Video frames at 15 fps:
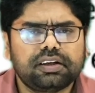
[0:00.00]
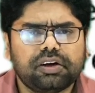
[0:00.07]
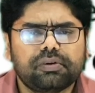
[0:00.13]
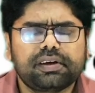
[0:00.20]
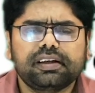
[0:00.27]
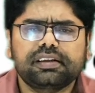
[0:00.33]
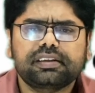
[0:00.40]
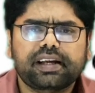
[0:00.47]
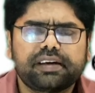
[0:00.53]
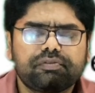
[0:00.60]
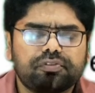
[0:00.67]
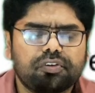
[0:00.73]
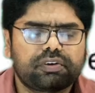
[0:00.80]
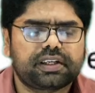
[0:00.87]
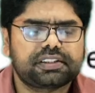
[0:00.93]
Now, what are
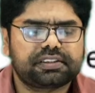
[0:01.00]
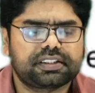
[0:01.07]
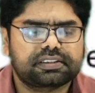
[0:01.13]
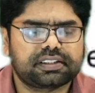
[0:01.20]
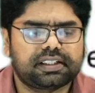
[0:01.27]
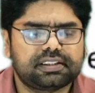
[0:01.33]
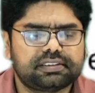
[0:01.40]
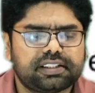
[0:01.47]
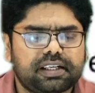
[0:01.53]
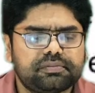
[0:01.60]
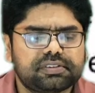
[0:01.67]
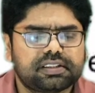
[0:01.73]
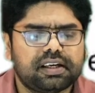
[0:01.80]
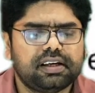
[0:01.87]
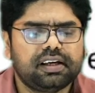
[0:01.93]
type 4 restriction
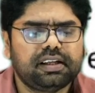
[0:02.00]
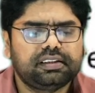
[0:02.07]
enzymes?